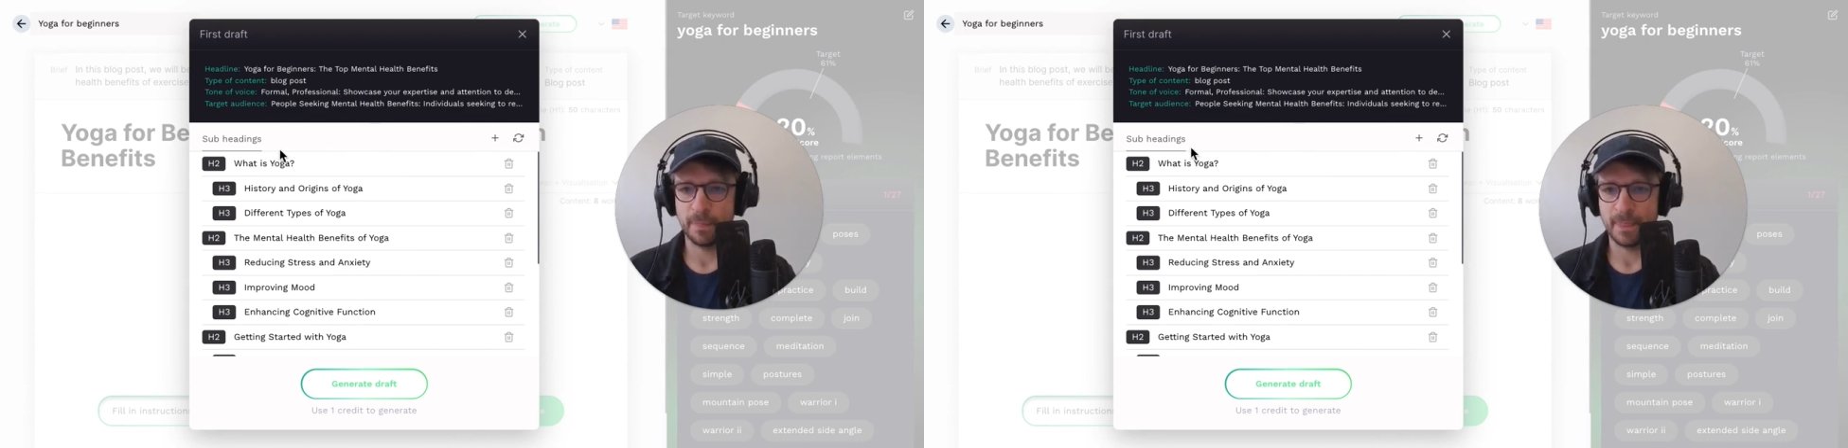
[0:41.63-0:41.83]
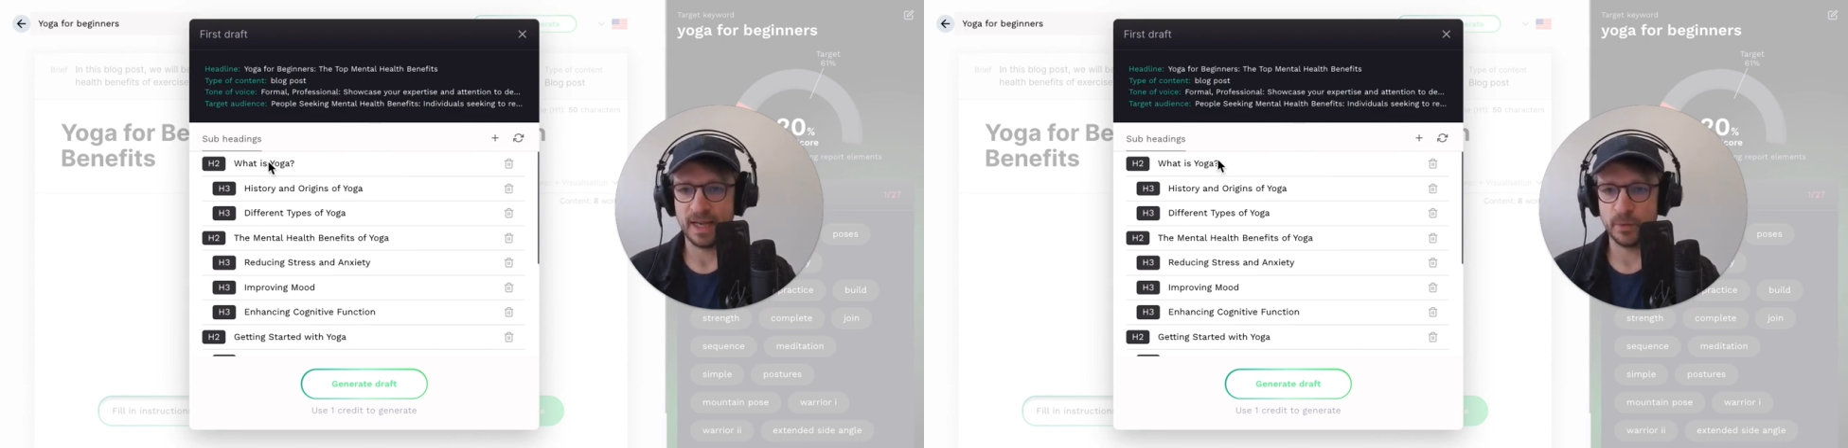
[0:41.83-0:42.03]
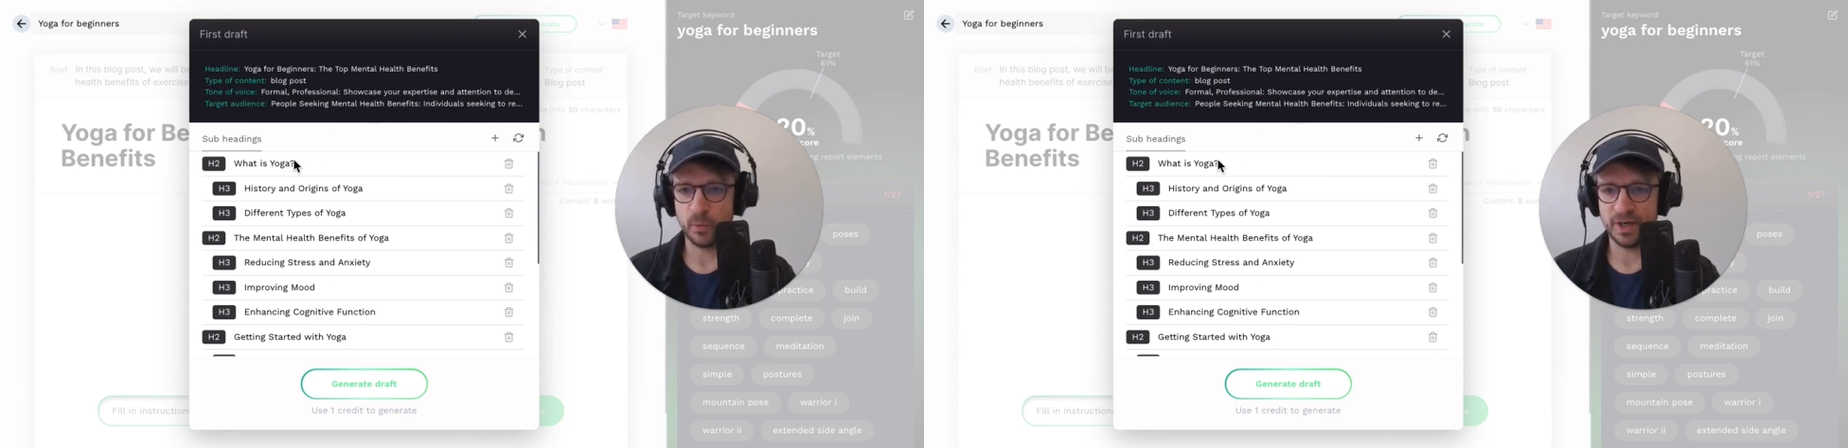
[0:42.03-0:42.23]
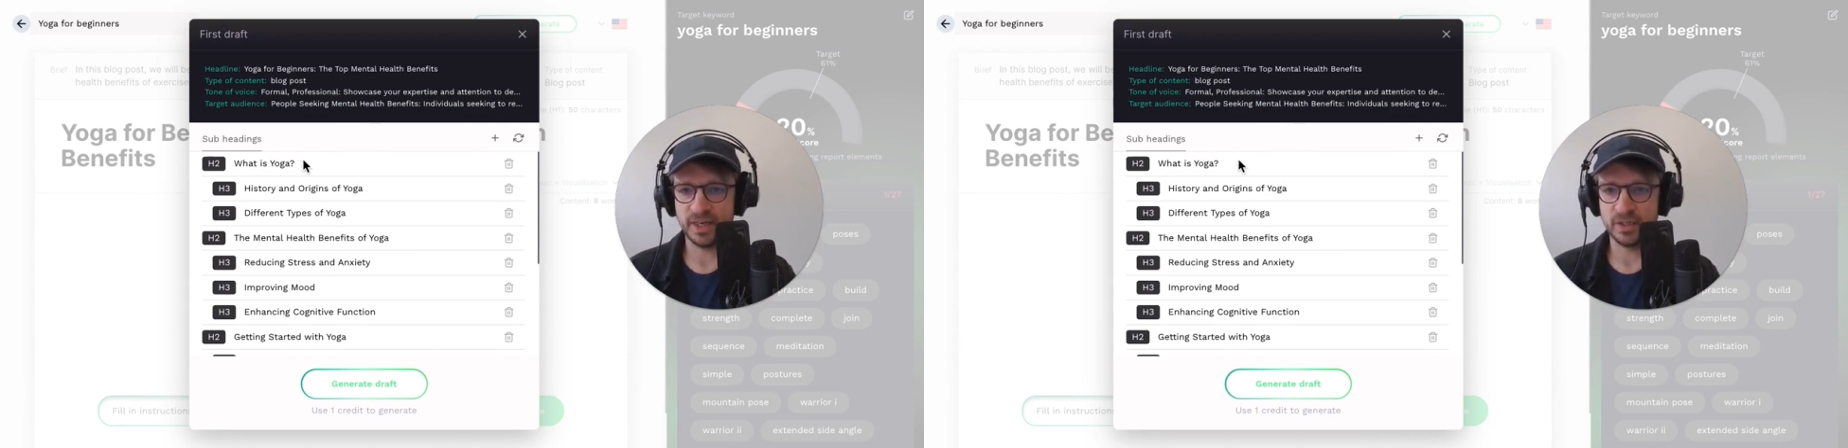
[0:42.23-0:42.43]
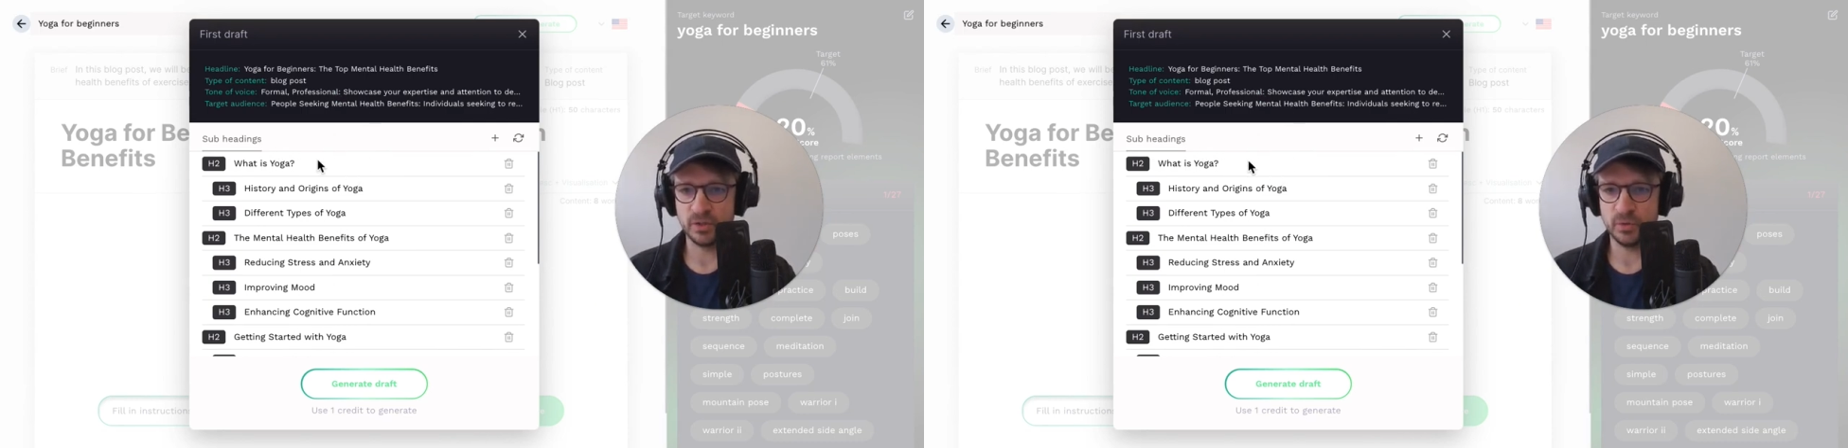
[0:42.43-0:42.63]
And what I
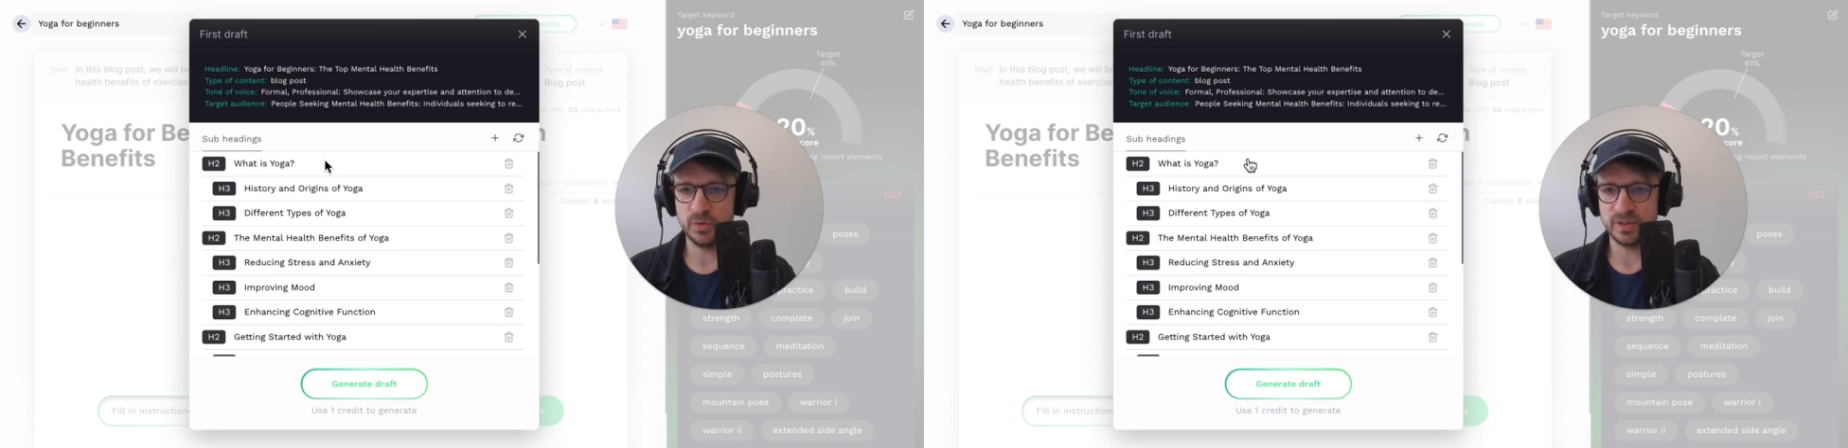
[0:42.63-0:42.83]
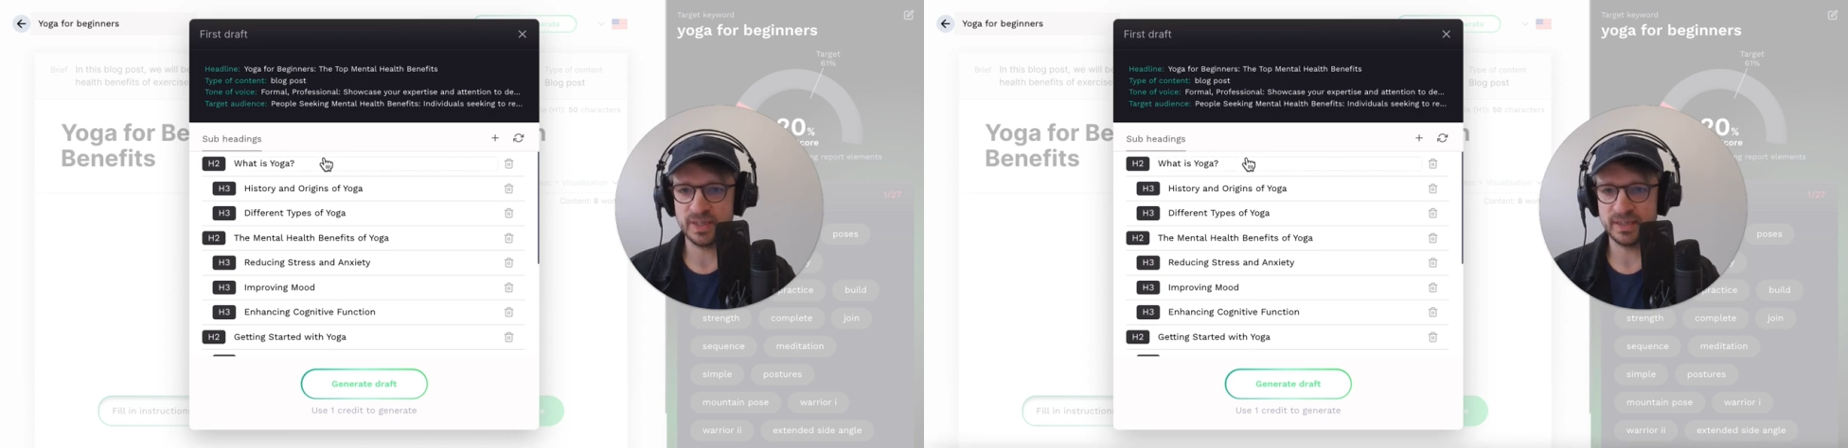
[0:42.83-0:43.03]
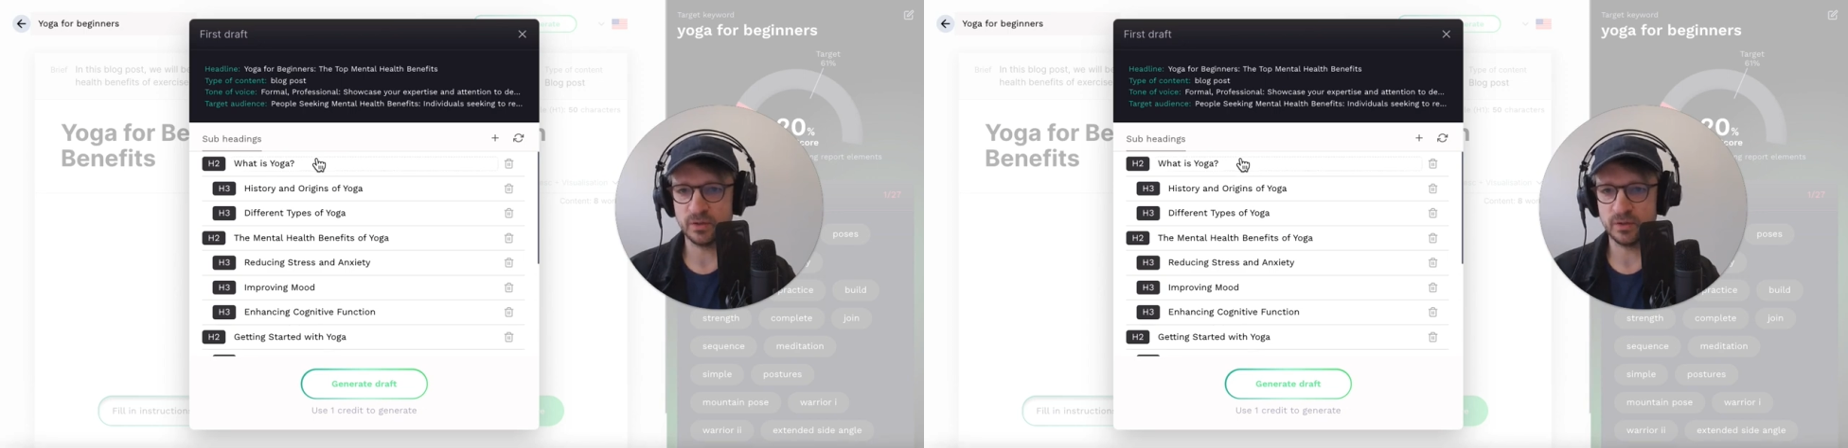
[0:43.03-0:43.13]
can do is that